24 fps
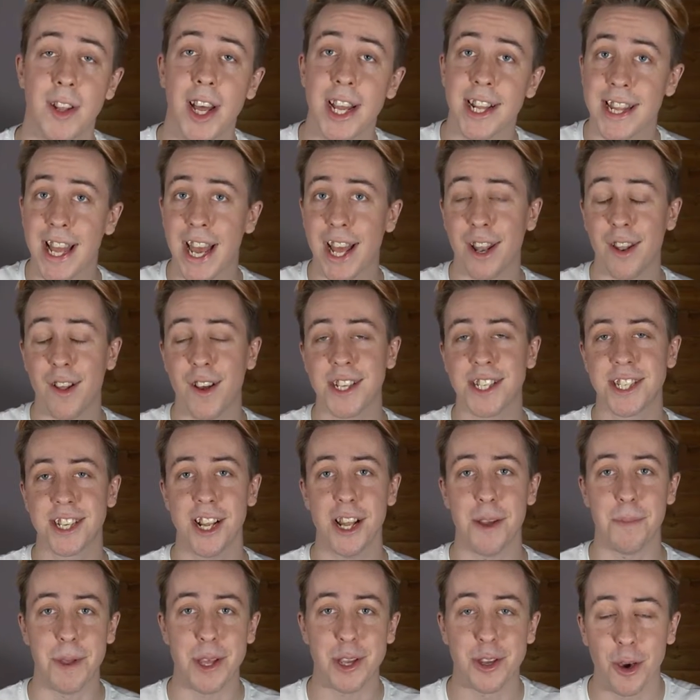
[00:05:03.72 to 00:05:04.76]
Like that last
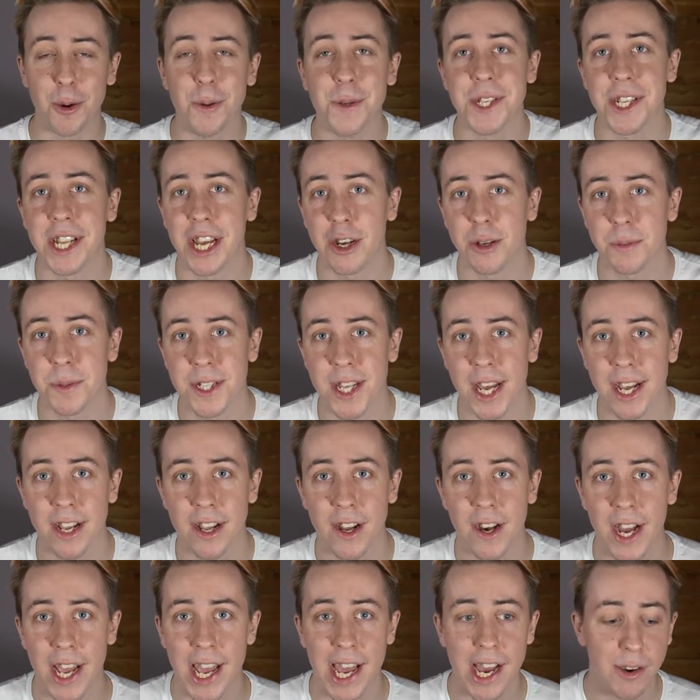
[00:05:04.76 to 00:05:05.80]
clip, he goes and helps that
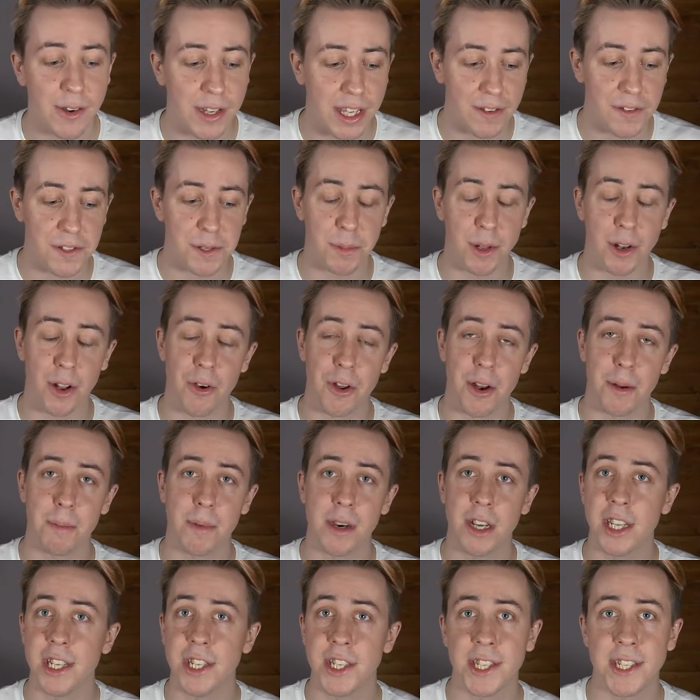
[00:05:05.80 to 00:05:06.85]
guy out, gives him a load of
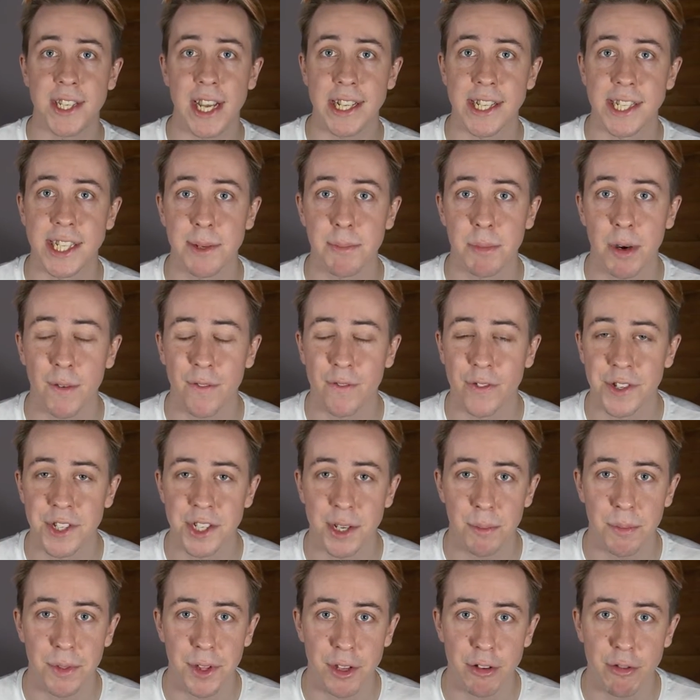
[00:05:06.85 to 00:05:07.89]
money, sets him up for
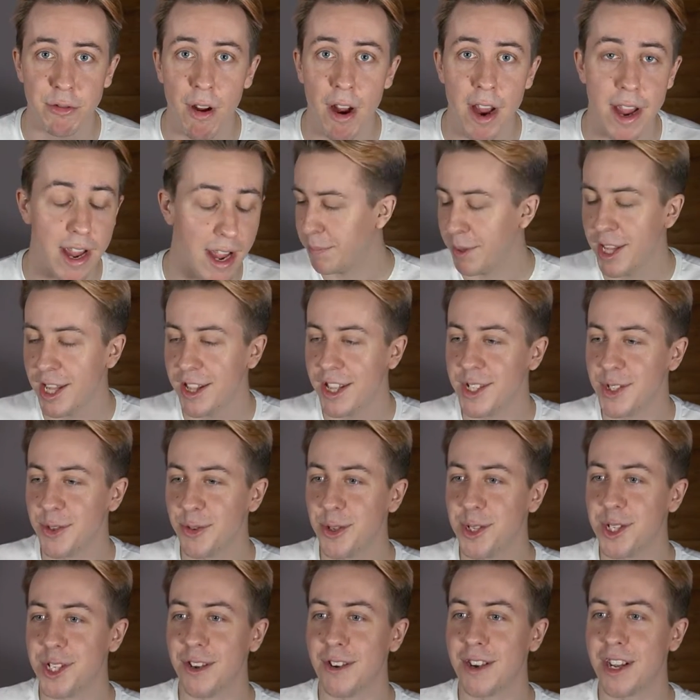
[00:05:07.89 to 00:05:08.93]
something great. But then there's
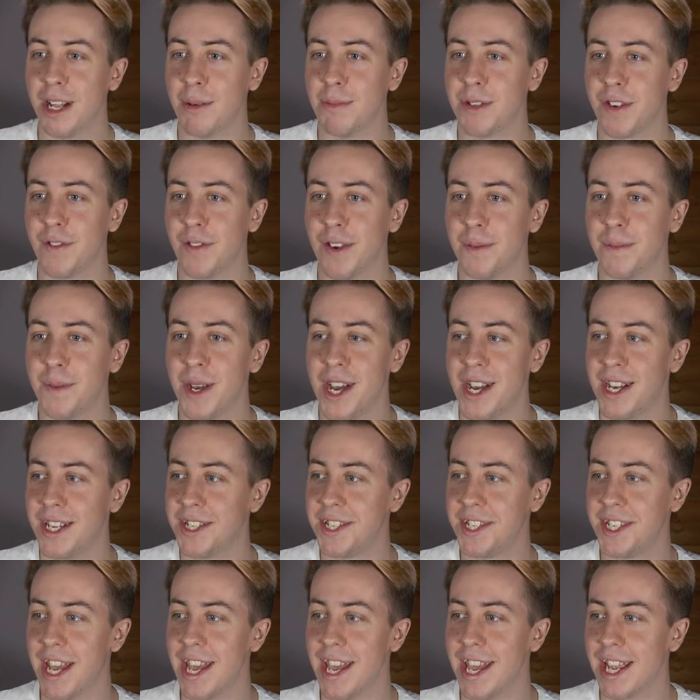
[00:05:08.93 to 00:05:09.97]
also clips of him
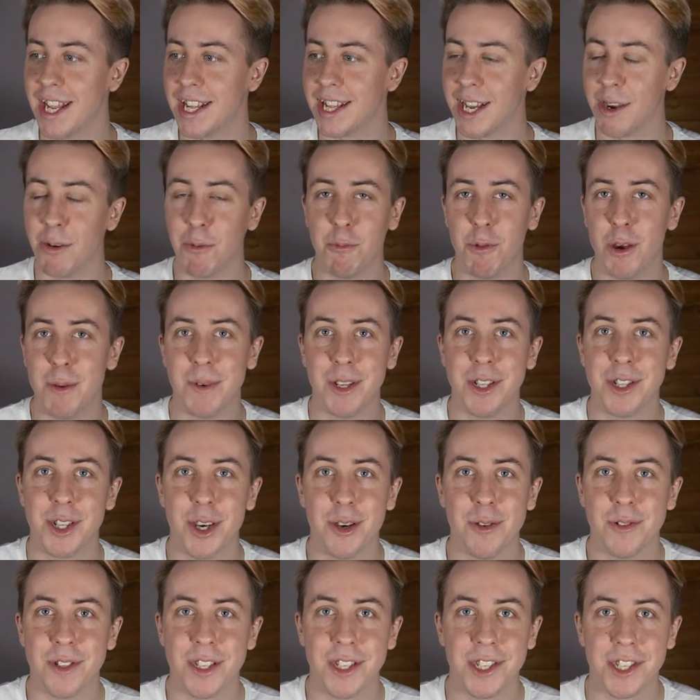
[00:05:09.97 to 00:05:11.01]
saying that women
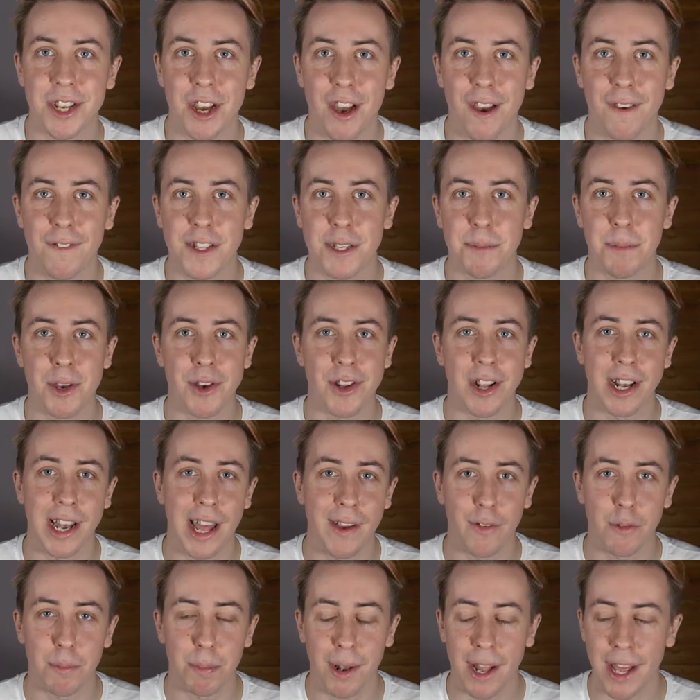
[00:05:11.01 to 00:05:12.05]
don't deserve to be on a
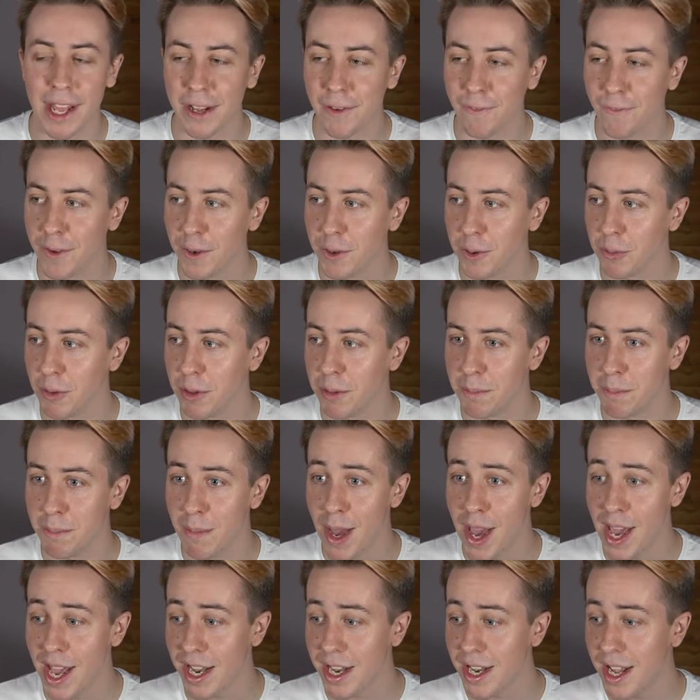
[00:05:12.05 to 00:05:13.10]
level playing field with
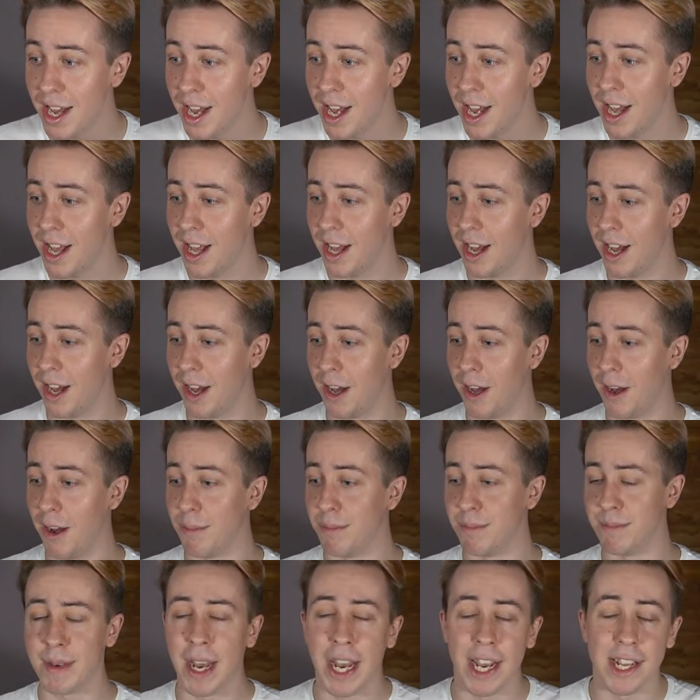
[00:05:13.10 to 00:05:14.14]
men,
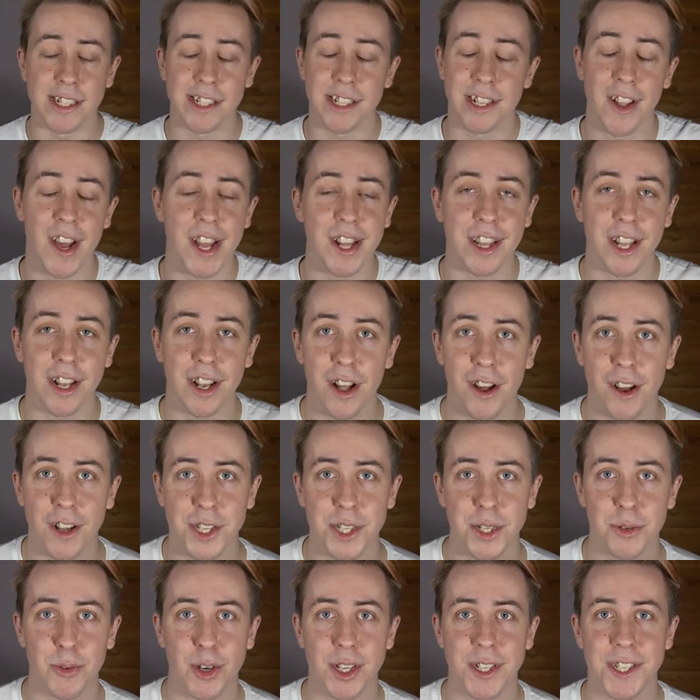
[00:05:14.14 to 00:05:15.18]
and like the
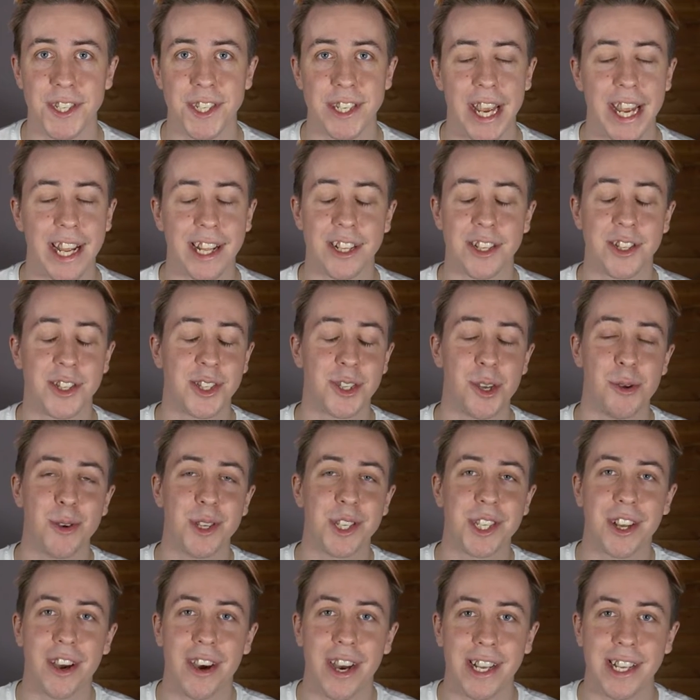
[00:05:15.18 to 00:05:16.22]
last one, saying that
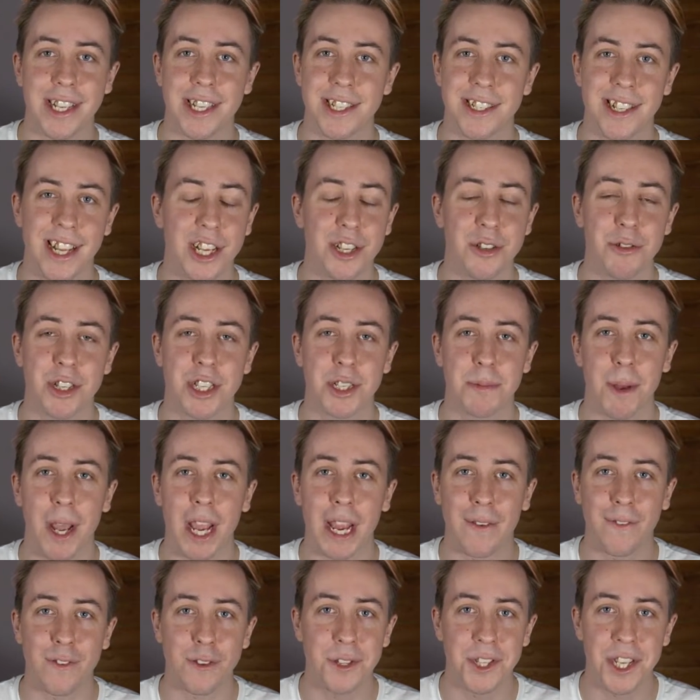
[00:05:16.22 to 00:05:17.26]
suicide is
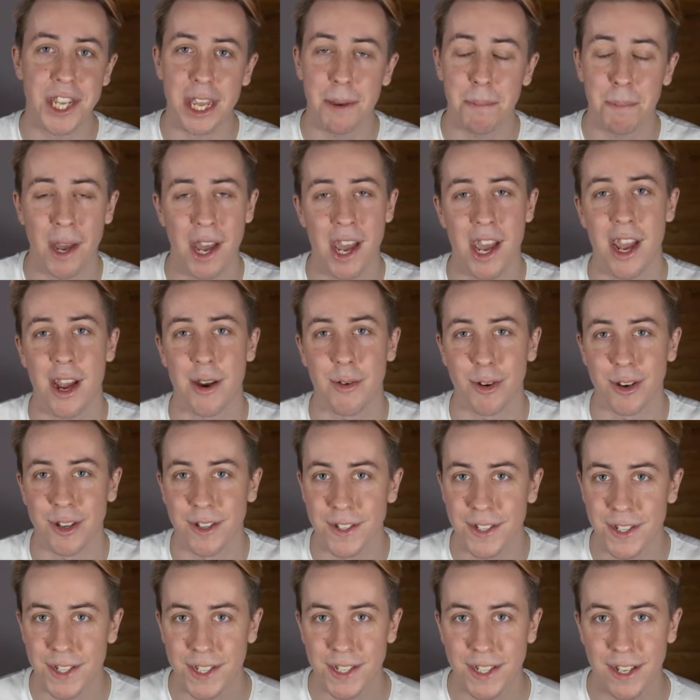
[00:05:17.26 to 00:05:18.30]
disrespectful to your
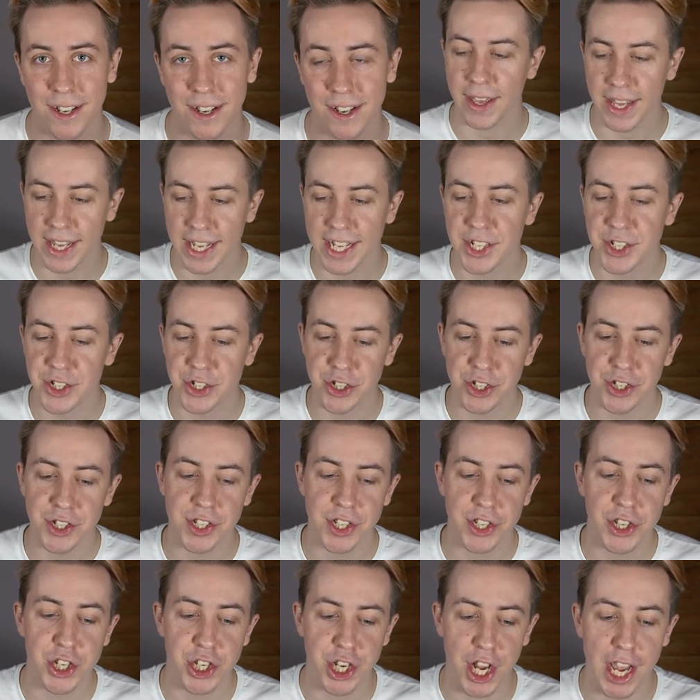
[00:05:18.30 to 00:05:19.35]
parents. It is just
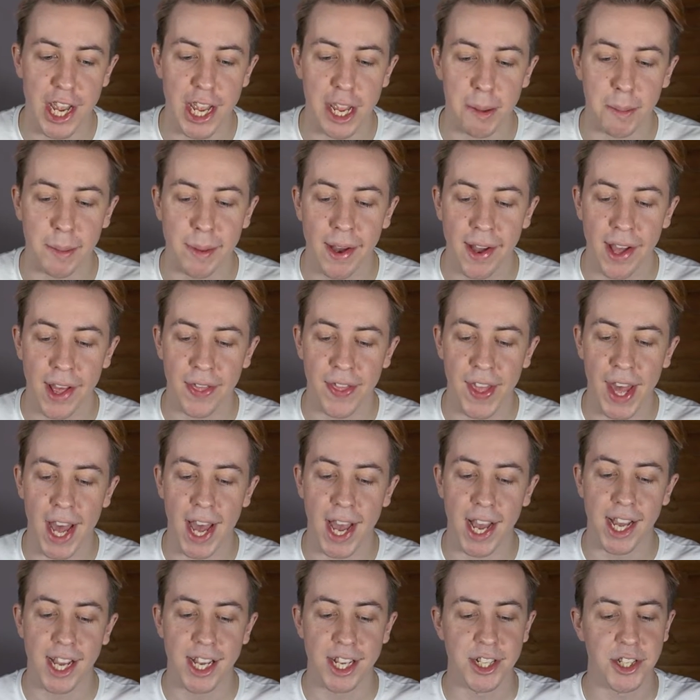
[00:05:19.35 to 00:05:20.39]
a shame
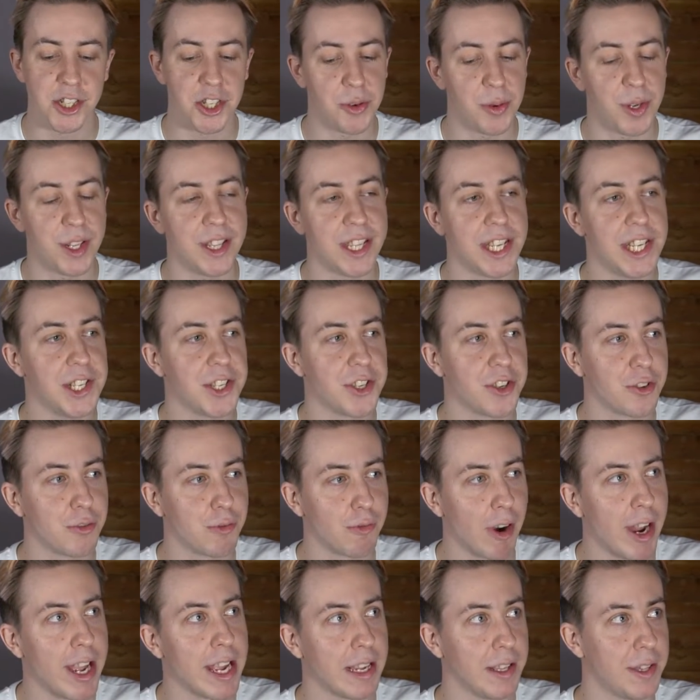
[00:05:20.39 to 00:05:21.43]
that doing these
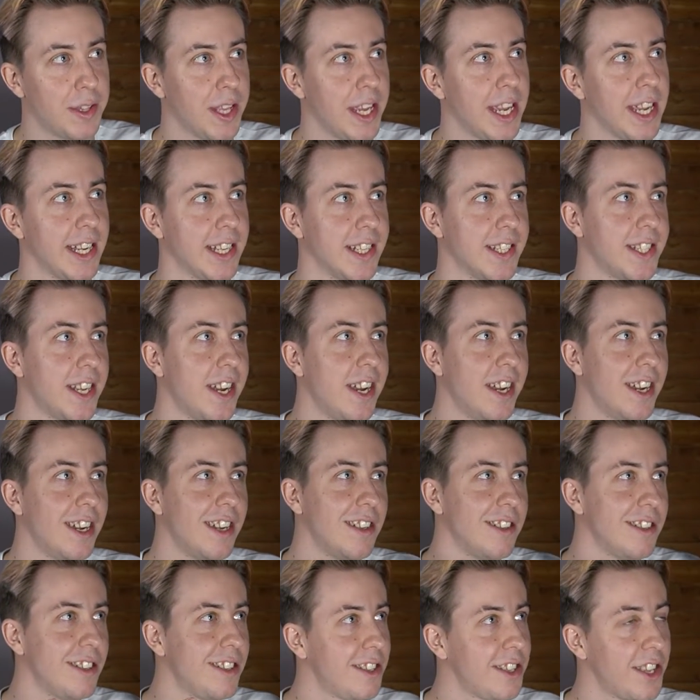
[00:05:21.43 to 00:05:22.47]
great things
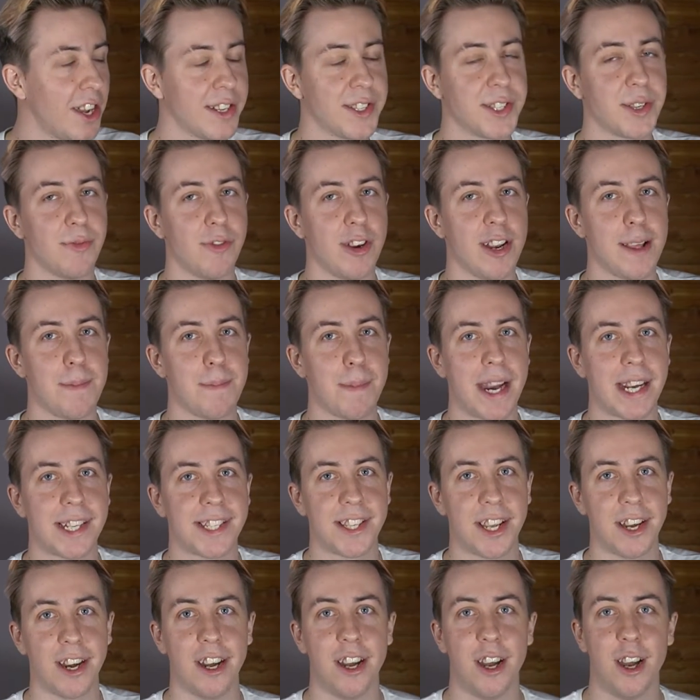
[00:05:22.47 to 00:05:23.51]
doesn't really
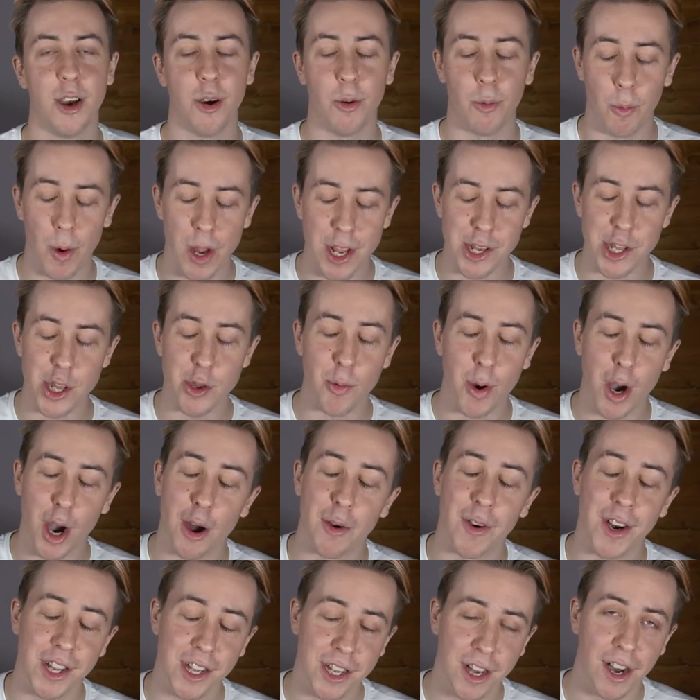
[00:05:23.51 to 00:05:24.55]
matter when you
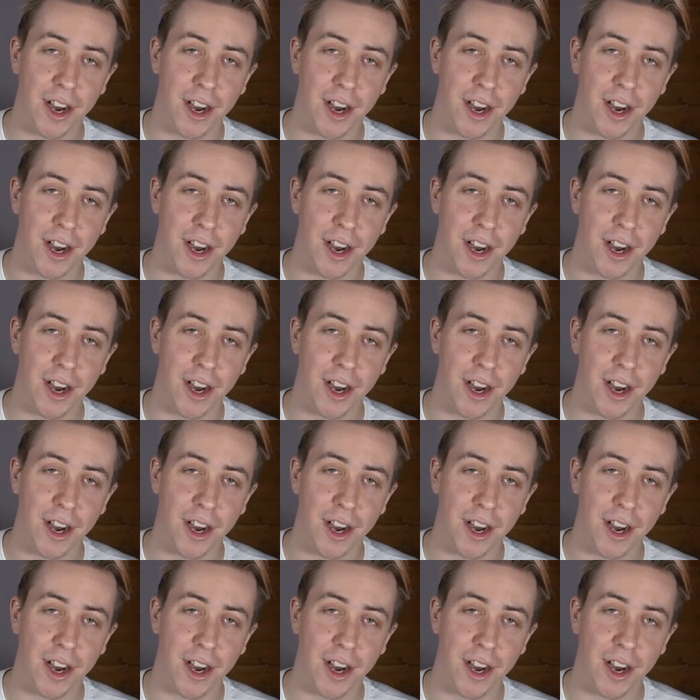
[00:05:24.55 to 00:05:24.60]
are a...